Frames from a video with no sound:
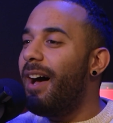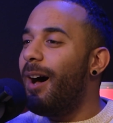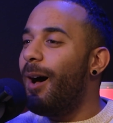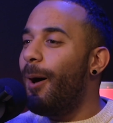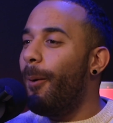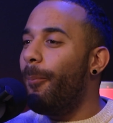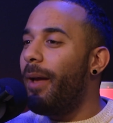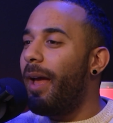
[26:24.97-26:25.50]

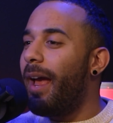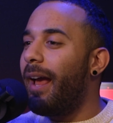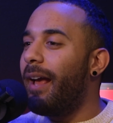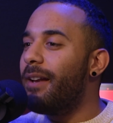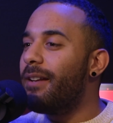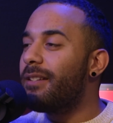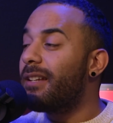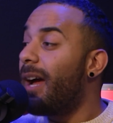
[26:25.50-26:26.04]

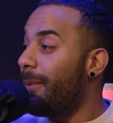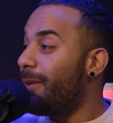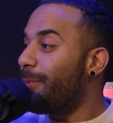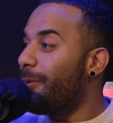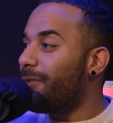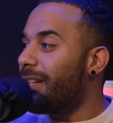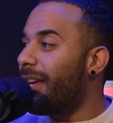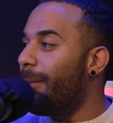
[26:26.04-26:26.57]
And Comedy
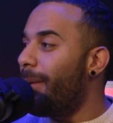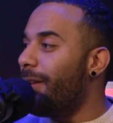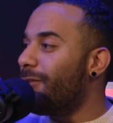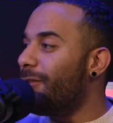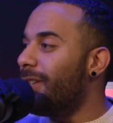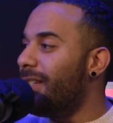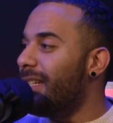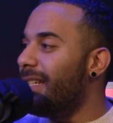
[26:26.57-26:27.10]
Sports, like I
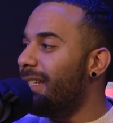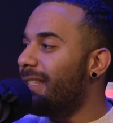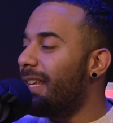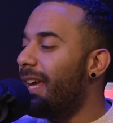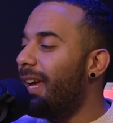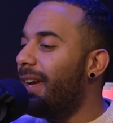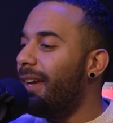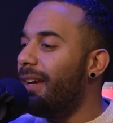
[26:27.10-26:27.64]
mentioned,
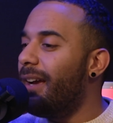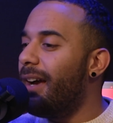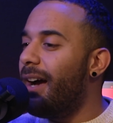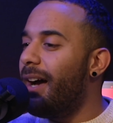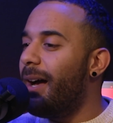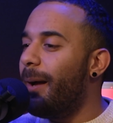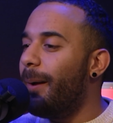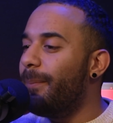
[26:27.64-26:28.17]
is a
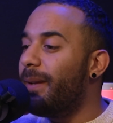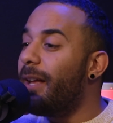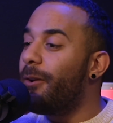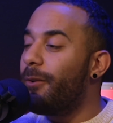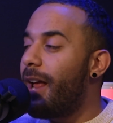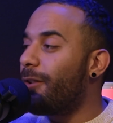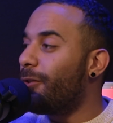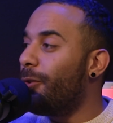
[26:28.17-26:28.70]

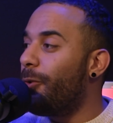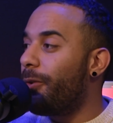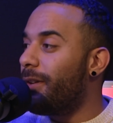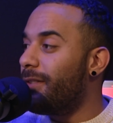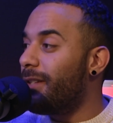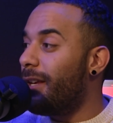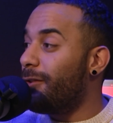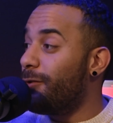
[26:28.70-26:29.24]
international
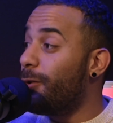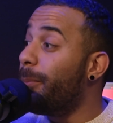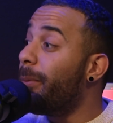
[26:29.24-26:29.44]
organization.